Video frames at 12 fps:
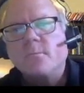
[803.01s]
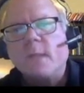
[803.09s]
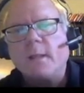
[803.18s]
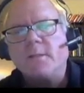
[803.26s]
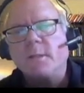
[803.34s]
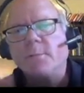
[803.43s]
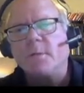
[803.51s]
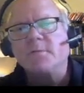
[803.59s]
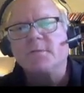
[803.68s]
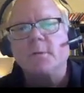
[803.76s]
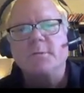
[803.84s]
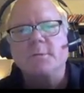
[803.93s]
And sometimes
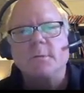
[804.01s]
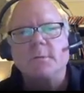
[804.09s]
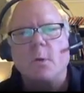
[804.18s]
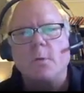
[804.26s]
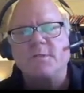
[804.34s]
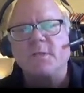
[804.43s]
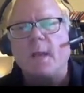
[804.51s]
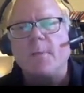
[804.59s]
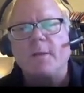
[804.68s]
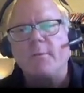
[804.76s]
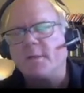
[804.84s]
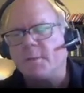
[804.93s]
those coincide,
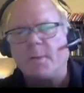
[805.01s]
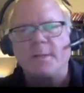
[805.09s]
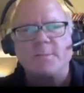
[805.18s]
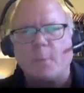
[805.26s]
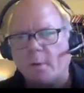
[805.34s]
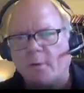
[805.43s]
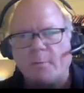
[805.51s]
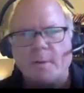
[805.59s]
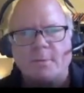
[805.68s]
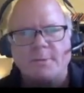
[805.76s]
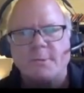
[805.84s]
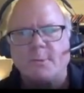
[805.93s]
but it really depends on what other
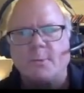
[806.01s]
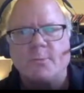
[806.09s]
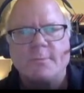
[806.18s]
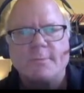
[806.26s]
people do.